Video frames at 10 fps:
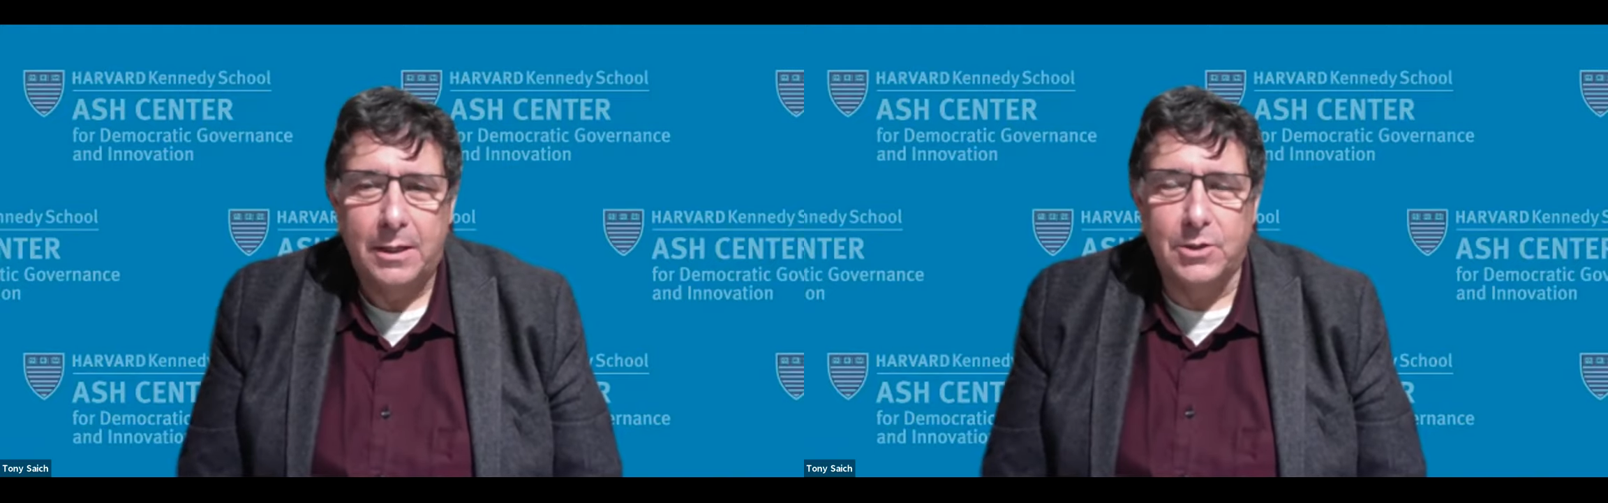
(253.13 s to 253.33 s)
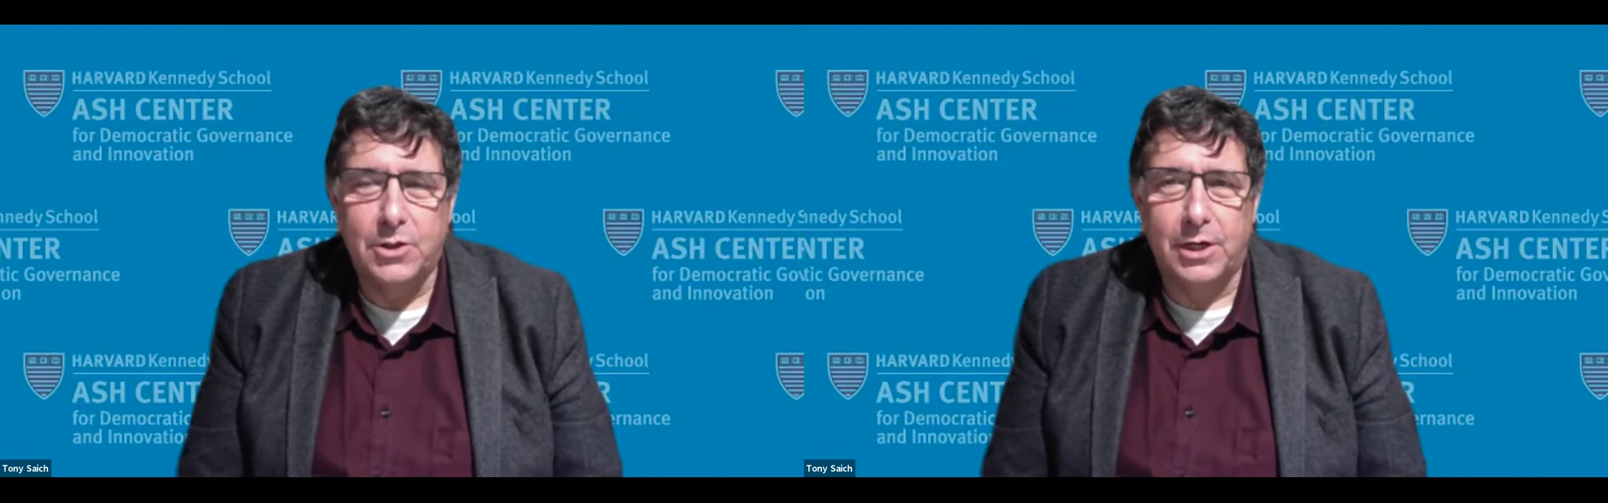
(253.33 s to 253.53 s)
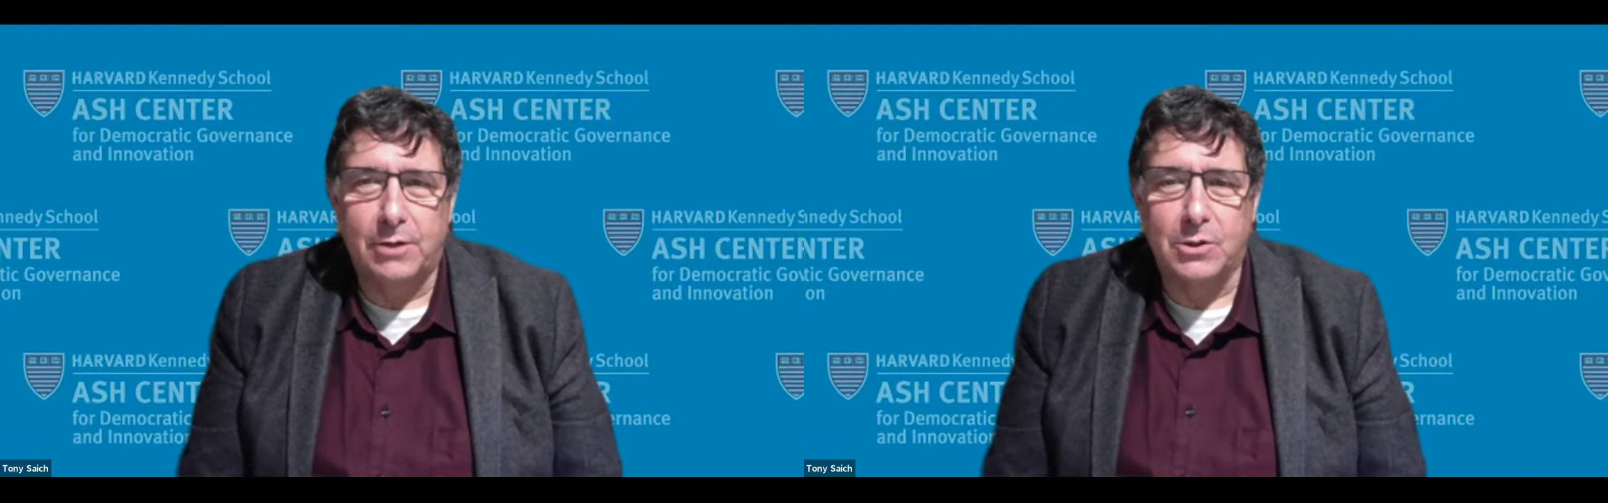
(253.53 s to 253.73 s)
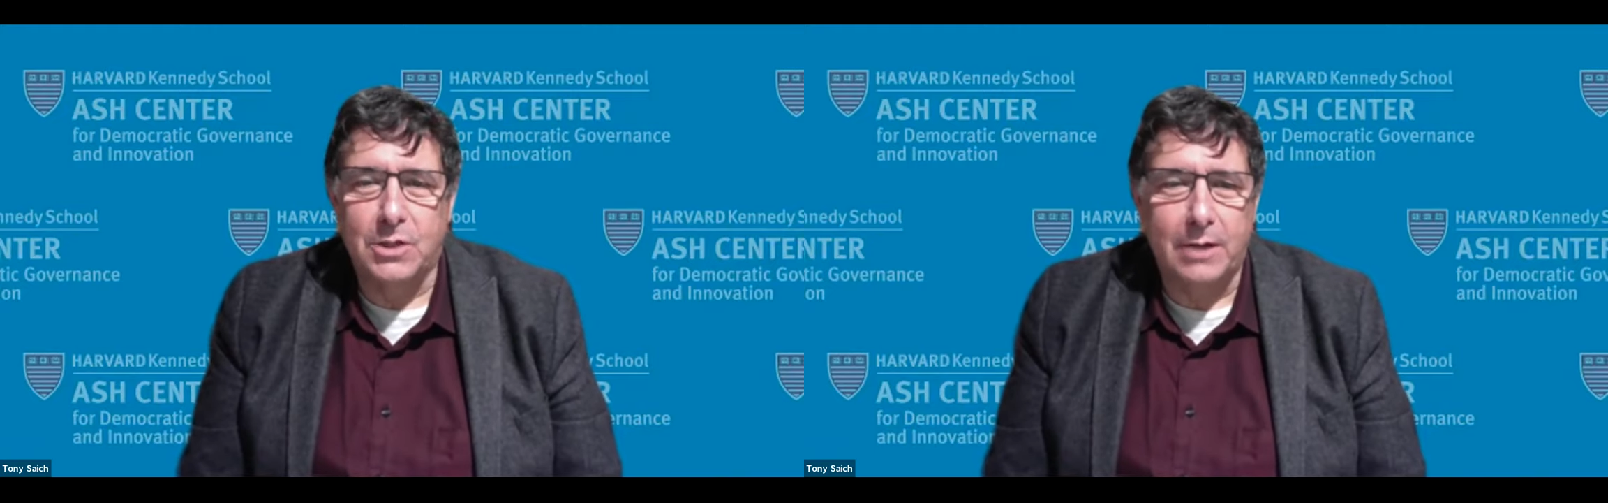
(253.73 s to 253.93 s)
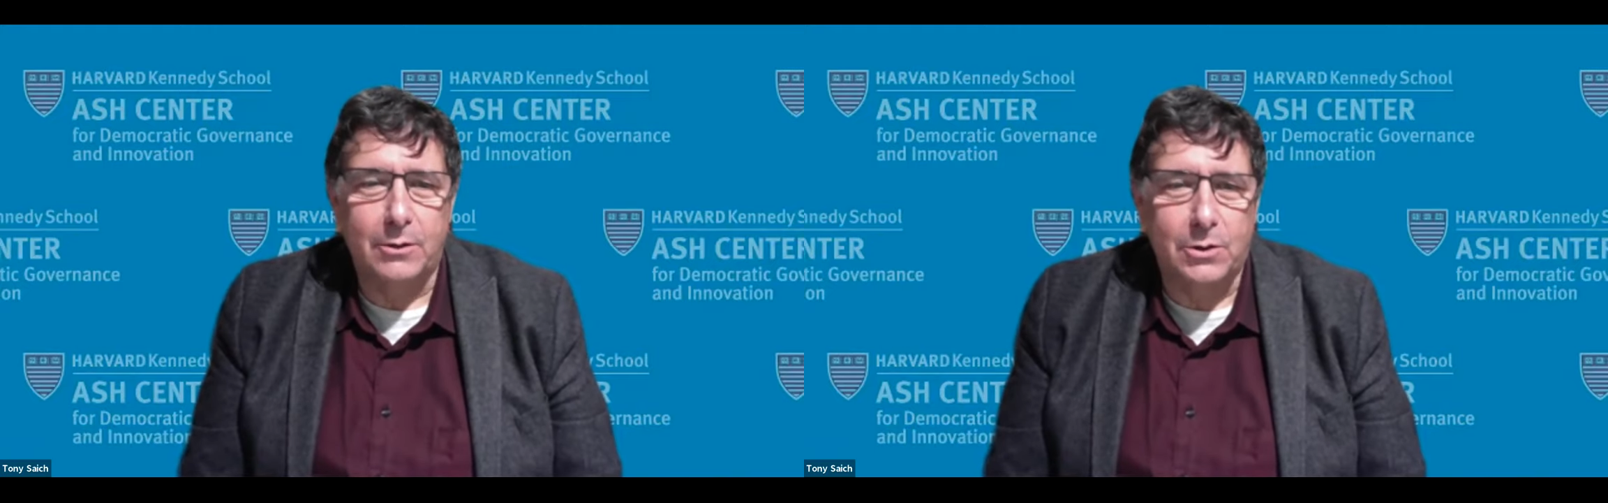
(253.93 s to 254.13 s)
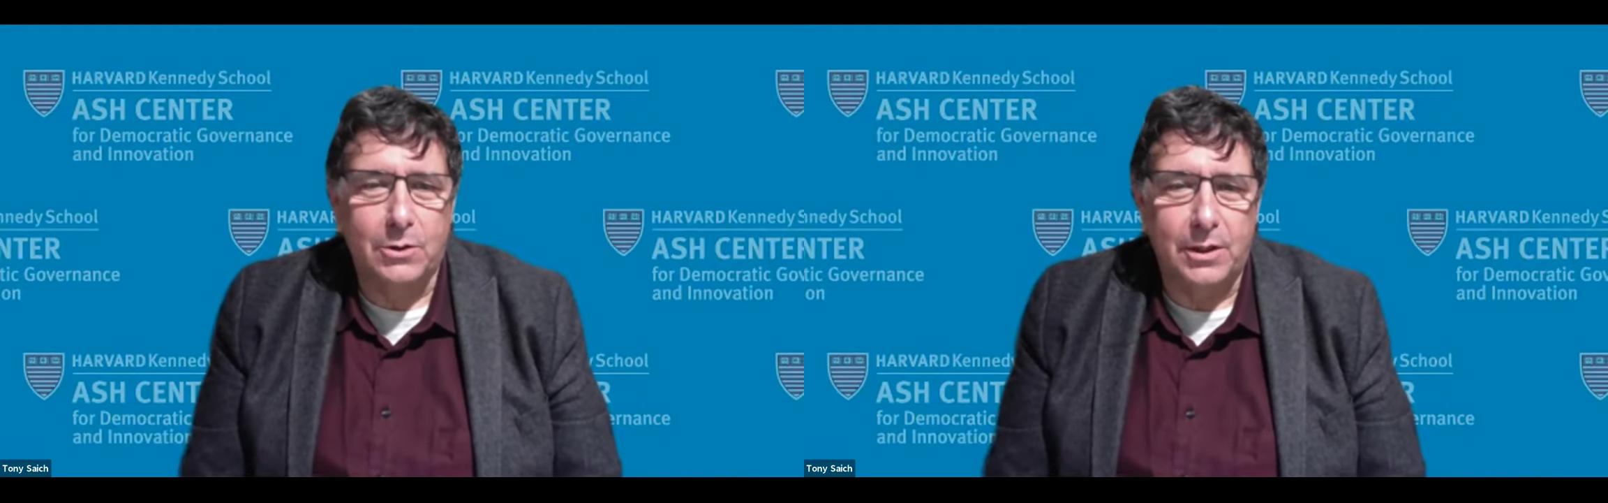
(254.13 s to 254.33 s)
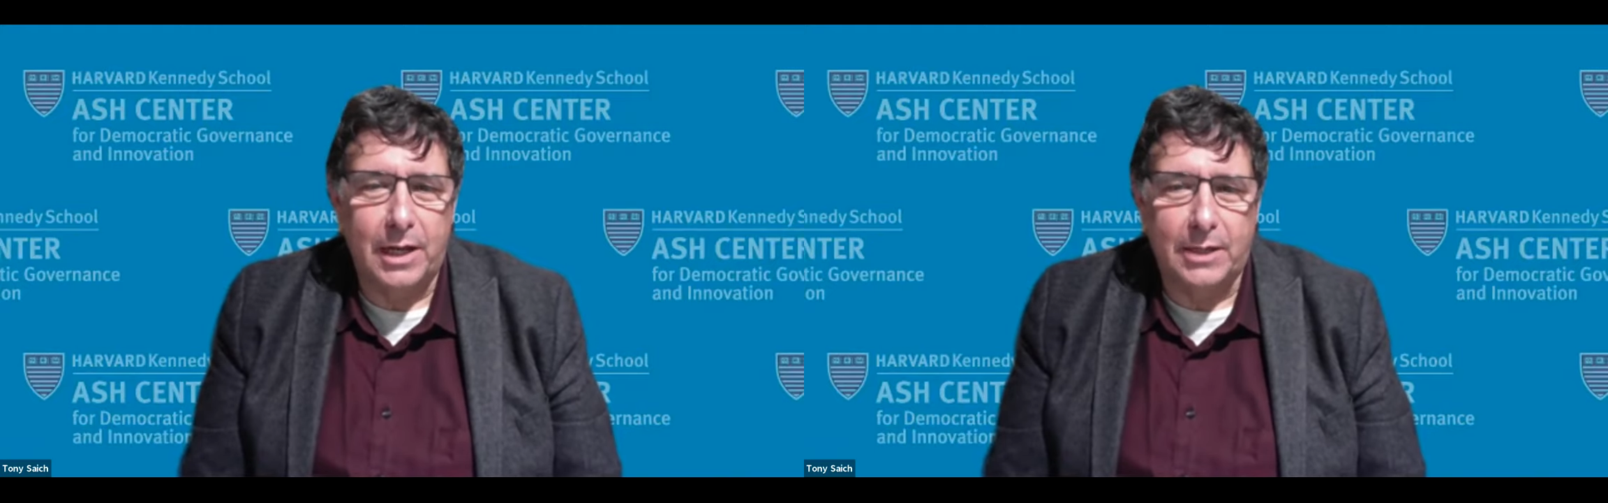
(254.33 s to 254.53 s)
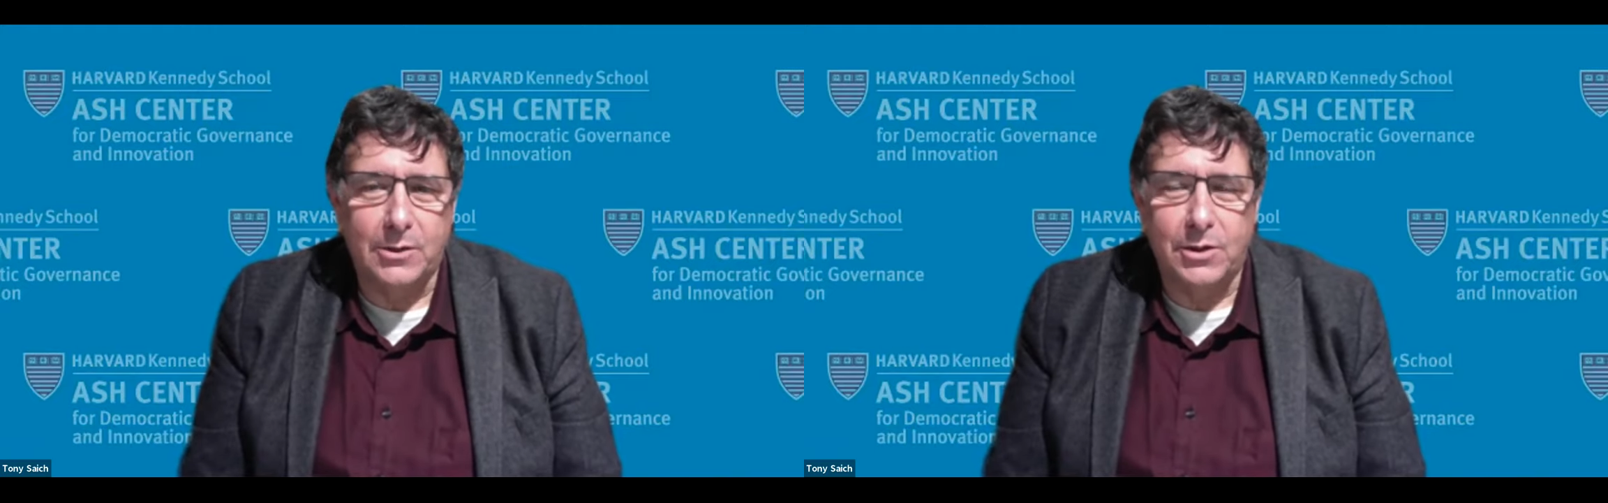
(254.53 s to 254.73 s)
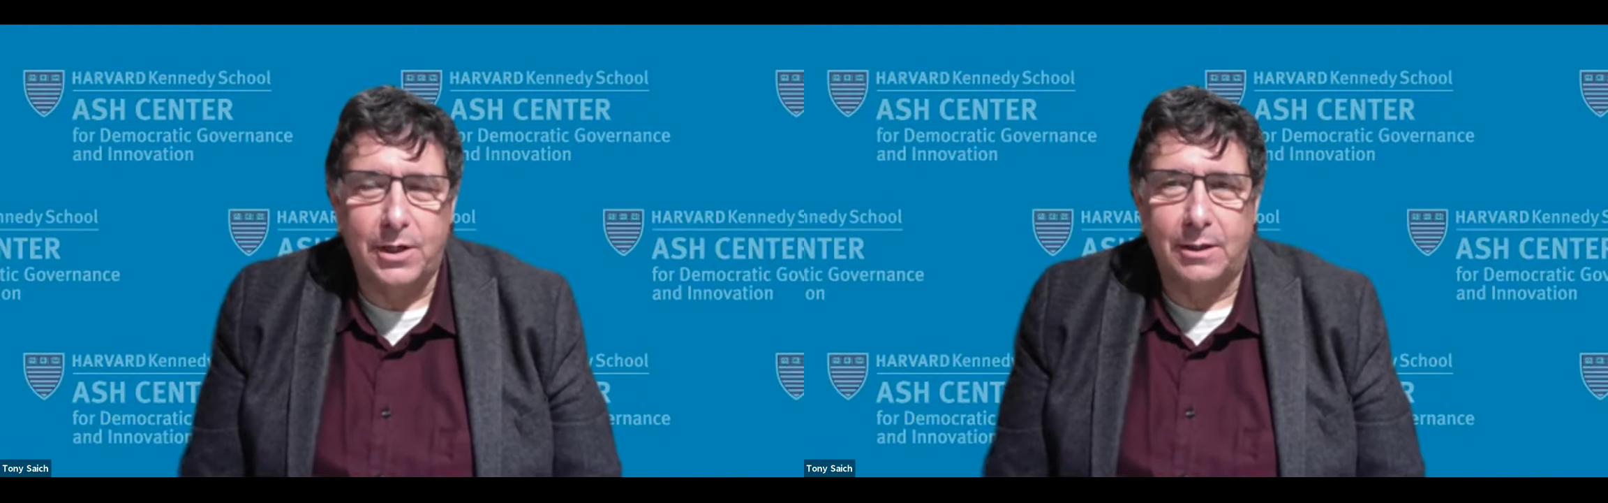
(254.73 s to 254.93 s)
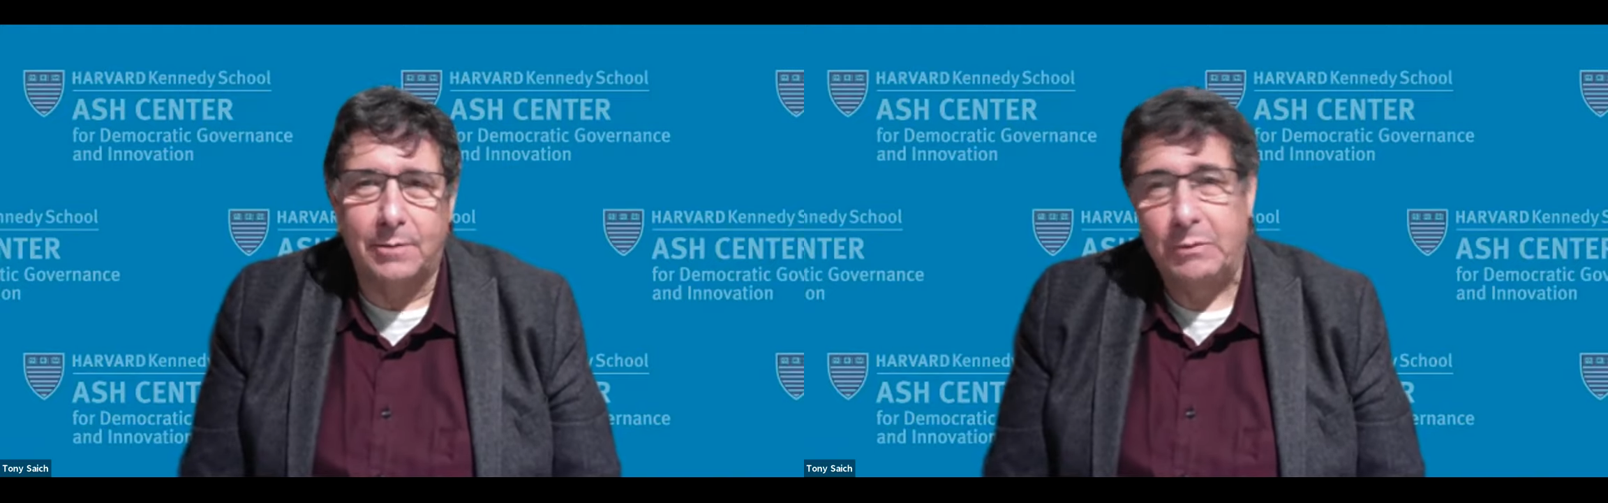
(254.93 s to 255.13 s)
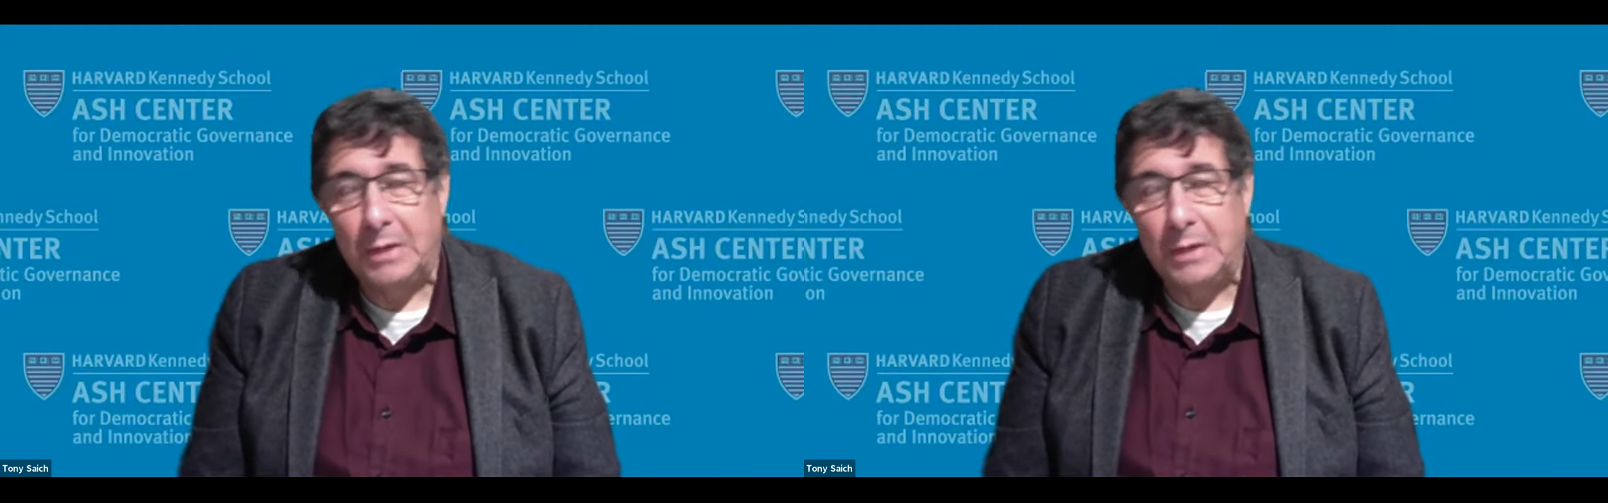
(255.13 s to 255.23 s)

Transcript: as general secretary next year,